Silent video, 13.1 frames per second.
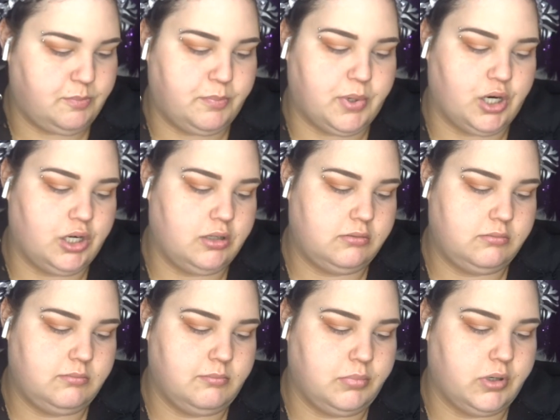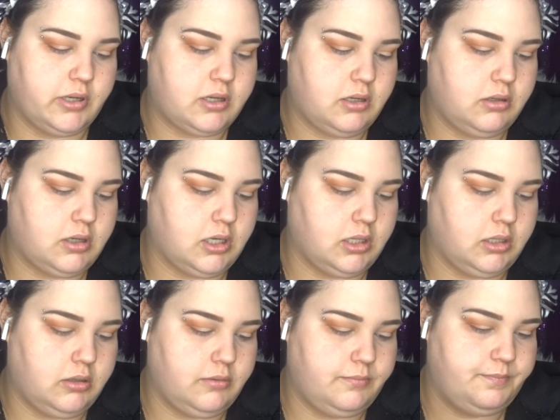burnt brick
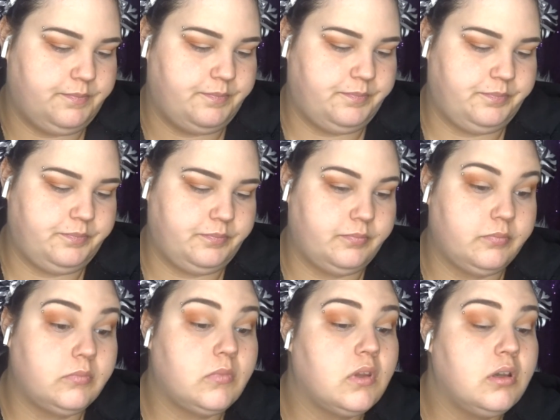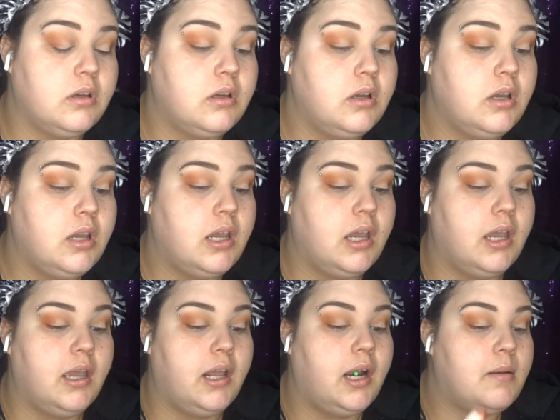color.
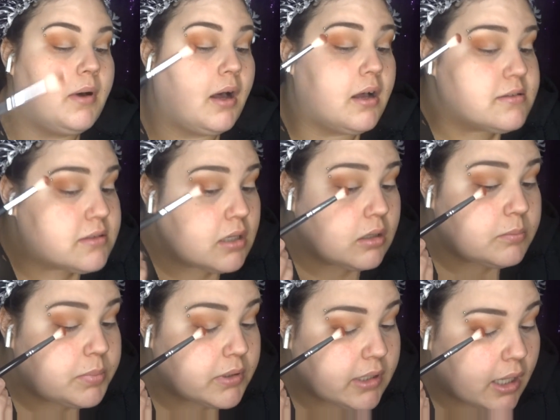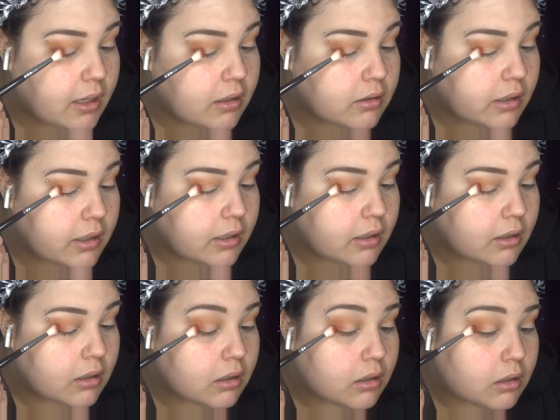And I'm also put that right
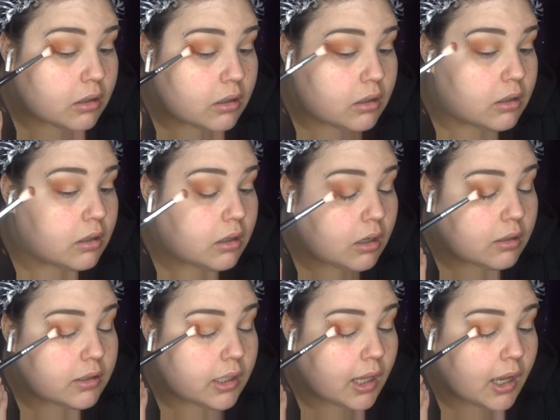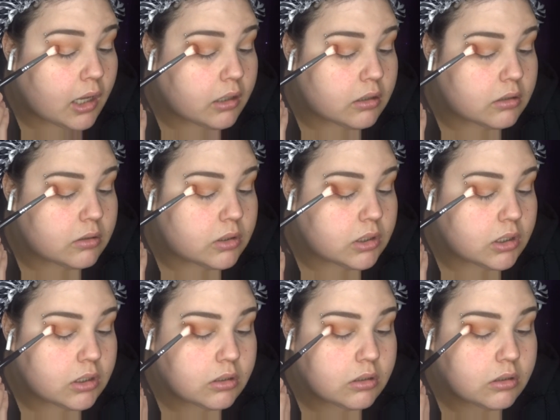here on the outer corner.